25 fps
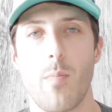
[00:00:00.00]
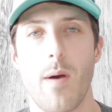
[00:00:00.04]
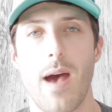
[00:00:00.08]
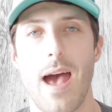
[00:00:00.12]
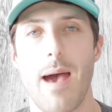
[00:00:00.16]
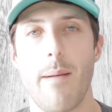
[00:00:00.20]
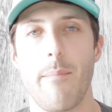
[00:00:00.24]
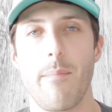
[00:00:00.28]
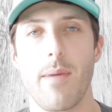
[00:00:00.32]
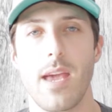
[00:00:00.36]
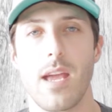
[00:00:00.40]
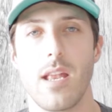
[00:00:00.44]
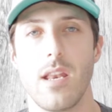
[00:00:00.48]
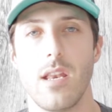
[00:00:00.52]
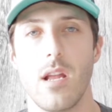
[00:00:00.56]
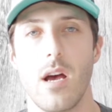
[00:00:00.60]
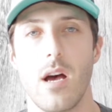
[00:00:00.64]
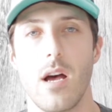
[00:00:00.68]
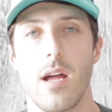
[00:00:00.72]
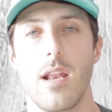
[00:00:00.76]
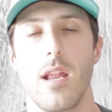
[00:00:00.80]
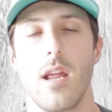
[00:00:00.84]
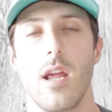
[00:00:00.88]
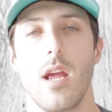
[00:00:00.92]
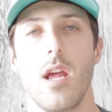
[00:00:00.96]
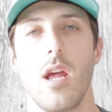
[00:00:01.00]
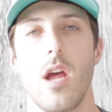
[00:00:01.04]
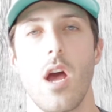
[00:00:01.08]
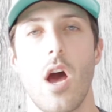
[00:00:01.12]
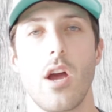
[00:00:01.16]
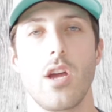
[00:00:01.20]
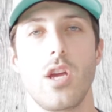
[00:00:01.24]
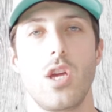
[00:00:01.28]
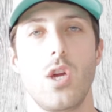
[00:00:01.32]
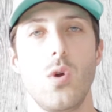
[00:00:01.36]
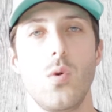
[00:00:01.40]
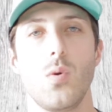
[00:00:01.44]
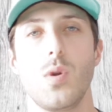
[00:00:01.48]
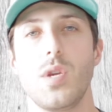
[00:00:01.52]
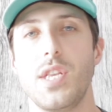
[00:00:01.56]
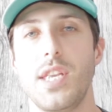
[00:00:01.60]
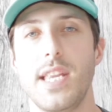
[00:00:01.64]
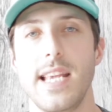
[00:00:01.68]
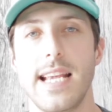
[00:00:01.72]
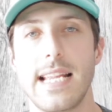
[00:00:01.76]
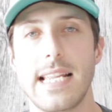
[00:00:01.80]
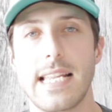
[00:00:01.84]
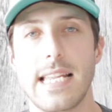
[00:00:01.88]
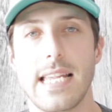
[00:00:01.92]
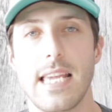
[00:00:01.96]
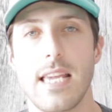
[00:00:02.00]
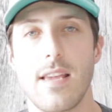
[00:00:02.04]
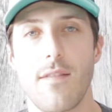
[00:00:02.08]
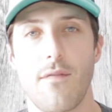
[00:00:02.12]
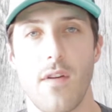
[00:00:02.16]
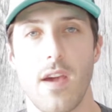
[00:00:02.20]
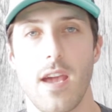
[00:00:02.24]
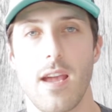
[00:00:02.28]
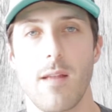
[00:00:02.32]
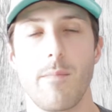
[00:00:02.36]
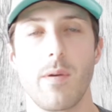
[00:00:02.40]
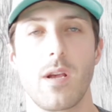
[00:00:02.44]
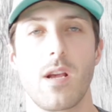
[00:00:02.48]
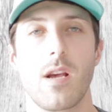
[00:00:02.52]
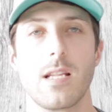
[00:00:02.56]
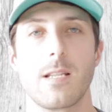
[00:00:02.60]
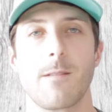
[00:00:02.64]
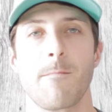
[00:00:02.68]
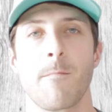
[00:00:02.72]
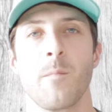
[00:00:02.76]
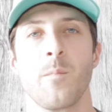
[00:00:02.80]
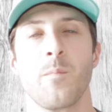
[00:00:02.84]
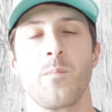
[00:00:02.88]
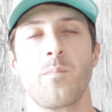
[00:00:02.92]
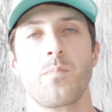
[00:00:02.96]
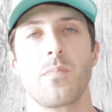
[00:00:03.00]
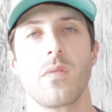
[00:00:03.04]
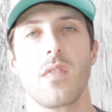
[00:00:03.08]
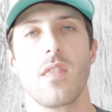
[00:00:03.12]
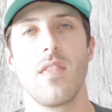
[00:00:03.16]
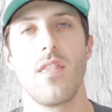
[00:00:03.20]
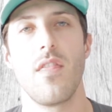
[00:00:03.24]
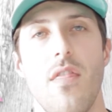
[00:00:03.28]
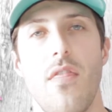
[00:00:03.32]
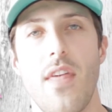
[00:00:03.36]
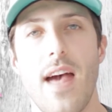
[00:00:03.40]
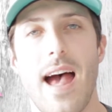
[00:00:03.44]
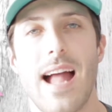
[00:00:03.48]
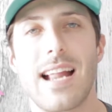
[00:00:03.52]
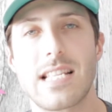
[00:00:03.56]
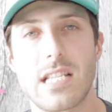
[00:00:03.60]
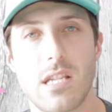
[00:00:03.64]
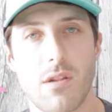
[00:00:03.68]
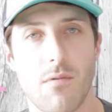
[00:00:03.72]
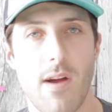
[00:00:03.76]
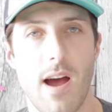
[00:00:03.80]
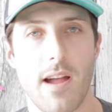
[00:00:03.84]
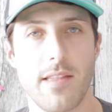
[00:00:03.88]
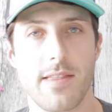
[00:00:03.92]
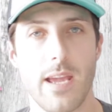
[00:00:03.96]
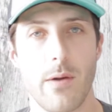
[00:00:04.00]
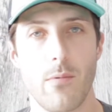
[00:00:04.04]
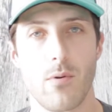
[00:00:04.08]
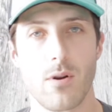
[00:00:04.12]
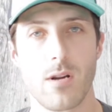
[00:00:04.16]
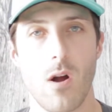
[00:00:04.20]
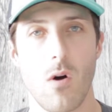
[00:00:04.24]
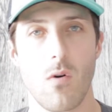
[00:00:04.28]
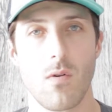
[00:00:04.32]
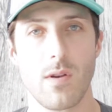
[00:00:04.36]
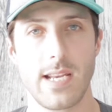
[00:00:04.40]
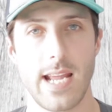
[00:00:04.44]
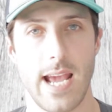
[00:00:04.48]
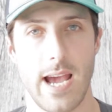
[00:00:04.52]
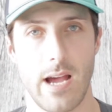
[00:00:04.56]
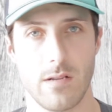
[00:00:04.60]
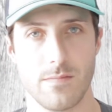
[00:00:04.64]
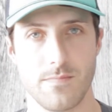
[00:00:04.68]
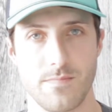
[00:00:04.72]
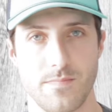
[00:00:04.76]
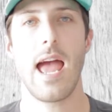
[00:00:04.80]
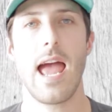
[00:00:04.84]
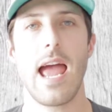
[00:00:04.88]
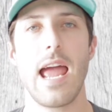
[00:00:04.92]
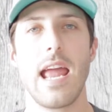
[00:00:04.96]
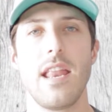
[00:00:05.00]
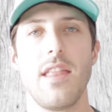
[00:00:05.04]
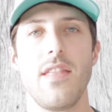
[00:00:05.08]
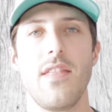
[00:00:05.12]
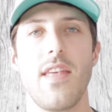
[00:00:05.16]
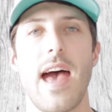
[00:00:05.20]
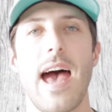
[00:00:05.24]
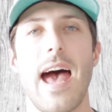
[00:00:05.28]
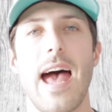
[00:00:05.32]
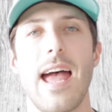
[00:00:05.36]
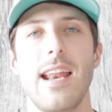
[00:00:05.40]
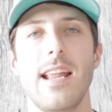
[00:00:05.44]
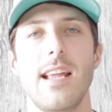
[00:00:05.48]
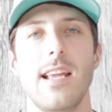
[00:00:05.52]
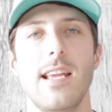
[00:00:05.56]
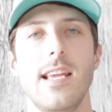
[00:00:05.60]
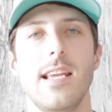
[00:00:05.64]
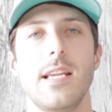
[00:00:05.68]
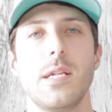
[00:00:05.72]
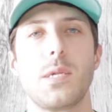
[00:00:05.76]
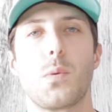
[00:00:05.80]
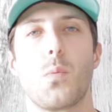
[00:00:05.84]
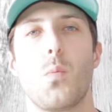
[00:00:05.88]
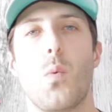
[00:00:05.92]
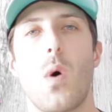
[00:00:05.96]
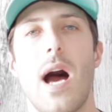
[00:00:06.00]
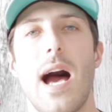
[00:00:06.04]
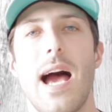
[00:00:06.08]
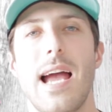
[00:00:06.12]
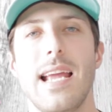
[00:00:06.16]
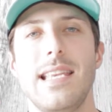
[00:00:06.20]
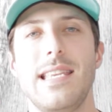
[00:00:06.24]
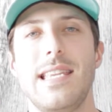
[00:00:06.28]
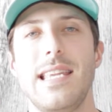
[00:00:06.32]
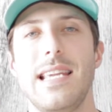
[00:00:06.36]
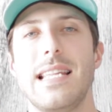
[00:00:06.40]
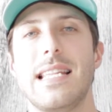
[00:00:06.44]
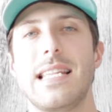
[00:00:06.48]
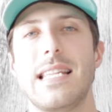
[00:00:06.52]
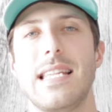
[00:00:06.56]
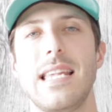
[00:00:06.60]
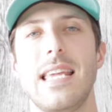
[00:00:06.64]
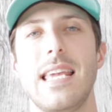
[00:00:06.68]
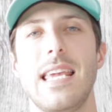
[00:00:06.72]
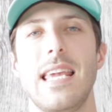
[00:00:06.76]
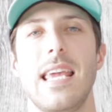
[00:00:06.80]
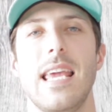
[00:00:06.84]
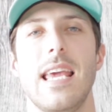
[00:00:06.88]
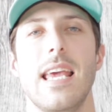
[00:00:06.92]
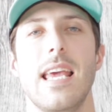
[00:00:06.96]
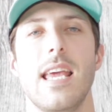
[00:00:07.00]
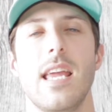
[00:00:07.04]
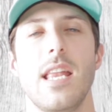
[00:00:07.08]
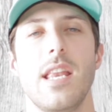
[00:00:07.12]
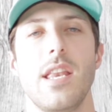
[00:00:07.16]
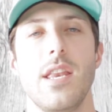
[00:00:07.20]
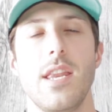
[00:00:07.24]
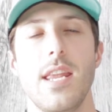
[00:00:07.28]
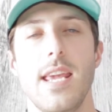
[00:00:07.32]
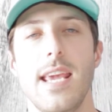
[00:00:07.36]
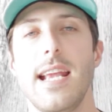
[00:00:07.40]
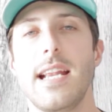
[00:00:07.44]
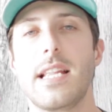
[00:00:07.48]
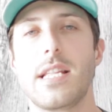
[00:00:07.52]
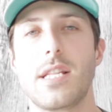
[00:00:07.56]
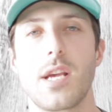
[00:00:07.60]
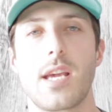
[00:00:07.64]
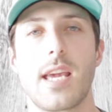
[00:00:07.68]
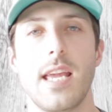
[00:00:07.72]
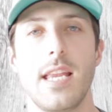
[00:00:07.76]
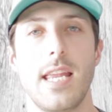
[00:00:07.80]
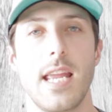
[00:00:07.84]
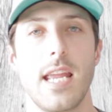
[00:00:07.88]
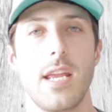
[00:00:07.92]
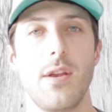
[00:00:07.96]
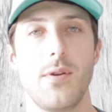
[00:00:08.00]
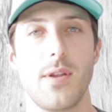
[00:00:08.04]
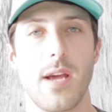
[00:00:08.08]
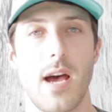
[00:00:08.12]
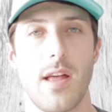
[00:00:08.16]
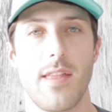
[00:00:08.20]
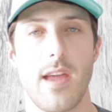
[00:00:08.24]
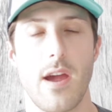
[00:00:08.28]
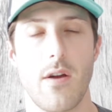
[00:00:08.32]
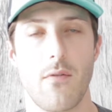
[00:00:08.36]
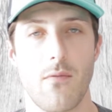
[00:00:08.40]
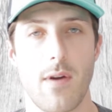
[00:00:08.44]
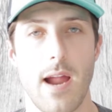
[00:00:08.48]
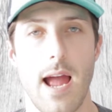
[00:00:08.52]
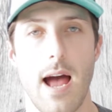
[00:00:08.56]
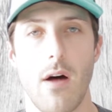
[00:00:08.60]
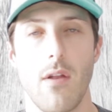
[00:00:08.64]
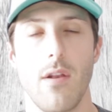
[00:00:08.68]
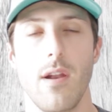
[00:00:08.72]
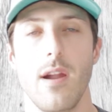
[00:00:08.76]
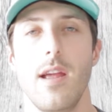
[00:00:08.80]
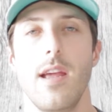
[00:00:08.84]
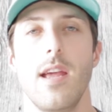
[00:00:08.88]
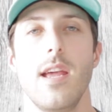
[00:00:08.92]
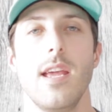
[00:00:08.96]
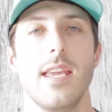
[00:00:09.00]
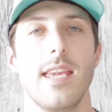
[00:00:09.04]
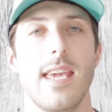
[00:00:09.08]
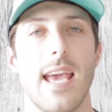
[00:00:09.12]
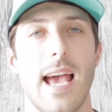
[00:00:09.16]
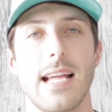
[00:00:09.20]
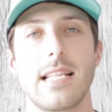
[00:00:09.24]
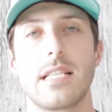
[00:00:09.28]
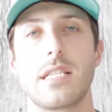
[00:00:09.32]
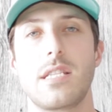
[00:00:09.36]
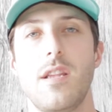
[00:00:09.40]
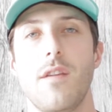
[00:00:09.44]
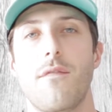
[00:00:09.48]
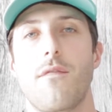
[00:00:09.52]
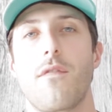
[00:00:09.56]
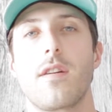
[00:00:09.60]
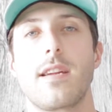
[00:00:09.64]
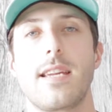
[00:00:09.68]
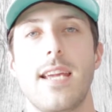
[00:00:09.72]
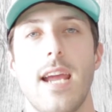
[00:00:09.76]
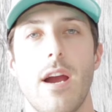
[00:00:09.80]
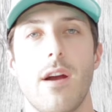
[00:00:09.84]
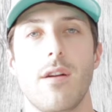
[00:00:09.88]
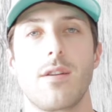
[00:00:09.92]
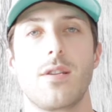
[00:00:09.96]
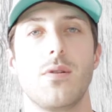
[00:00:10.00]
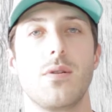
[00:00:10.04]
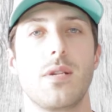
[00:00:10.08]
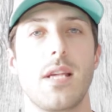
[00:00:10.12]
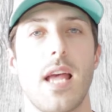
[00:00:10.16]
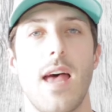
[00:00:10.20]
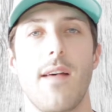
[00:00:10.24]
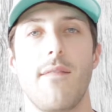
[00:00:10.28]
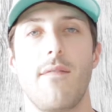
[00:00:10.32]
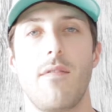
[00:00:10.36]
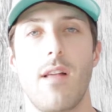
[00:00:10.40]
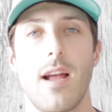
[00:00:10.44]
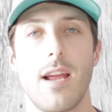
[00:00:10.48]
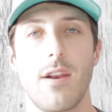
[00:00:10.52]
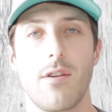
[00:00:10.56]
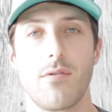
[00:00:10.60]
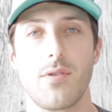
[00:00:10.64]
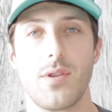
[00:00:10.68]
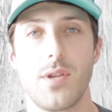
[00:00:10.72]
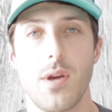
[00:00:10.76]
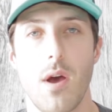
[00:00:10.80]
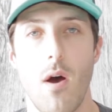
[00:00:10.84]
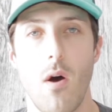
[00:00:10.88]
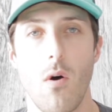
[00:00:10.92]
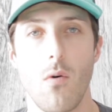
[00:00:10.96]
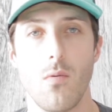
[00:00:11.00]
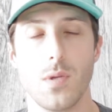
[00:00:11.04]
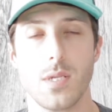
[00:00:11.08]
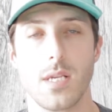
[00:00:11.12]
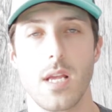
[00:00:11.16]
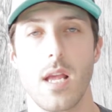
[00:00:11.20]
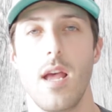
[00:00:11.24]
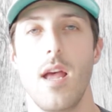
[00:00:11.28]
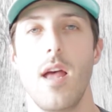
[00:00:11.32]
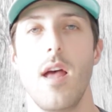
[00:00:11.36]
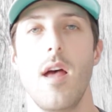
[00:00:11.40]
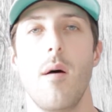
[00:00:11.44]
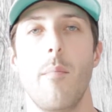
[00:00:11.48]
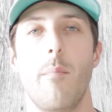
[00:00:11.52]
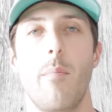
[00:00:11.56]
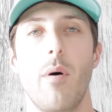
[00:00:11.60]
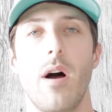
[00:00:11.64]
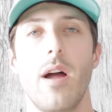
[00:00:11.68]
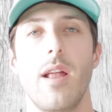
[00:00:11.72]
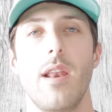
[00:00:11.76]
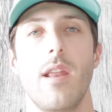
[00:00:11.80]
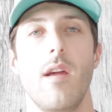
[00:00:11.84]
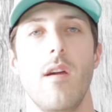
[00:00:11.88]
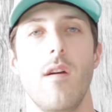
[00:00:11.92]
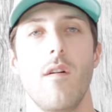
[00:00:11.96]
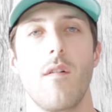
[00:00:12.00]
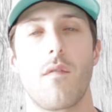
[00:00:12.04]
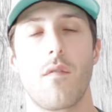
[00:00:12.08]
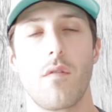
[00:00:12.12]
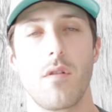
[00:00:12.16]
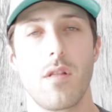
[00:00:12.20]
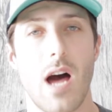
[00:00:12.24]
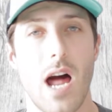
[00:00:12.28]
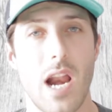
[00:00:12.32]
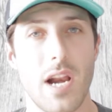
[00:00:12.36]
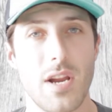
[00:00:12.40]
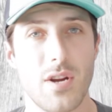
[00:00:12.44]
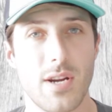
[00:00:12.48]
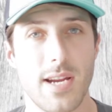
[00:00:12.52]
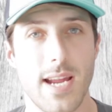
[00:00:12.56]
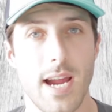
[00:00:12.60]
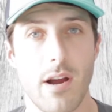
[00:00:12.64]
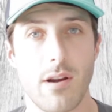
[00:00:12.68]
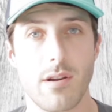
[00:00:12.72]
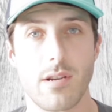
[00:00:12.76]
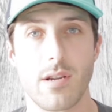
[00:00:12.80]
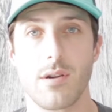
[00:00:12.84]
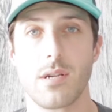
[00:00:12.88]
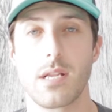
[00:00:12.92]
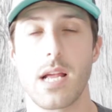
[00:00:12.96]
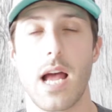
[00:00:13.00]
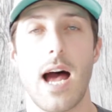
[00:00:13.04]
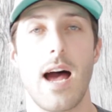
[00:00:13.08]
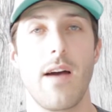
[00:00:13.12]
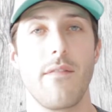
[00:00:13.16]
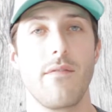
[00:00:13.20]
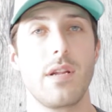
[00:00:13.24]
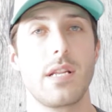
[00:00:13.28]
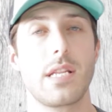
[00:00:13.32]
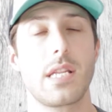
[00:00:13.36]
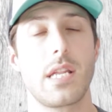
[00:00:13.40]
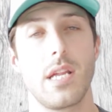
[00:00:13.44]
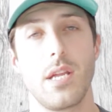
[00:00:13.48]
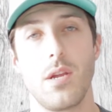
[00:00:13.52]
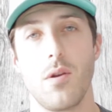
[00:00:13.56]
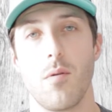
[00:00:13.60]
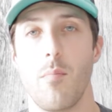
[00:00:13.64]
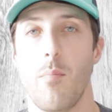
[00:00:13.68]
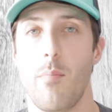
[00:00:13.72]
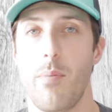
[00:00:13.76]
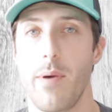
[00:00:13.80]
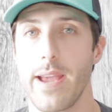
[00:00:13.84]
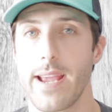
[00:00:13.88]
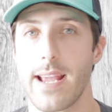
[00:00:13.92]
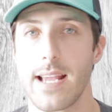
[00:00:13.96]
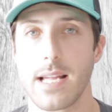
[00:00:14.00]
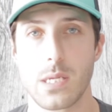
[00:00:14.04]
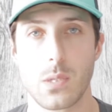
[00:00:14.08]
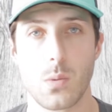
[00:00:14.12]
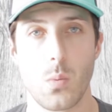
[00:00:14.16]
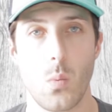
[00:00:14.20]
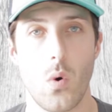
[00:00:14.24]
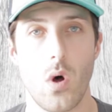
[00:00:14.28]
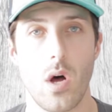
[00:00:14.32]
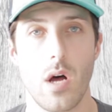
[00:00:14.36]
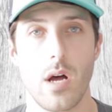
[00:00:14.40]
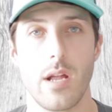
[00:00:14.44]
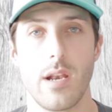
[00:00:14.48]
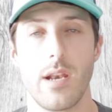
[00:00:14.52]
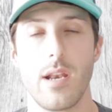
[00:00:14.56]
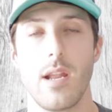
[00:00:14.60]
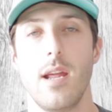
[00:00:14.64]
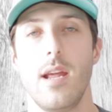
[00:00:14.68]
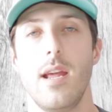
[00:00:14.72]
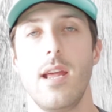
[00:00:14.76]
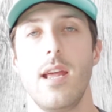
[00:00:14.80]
Batman nut, a huge DC fan, because that's the route they were going down. And that is why DC needs to continue down that route. Yes, different characters have lighter tones, but for a lot of your characters, obviously your biggest one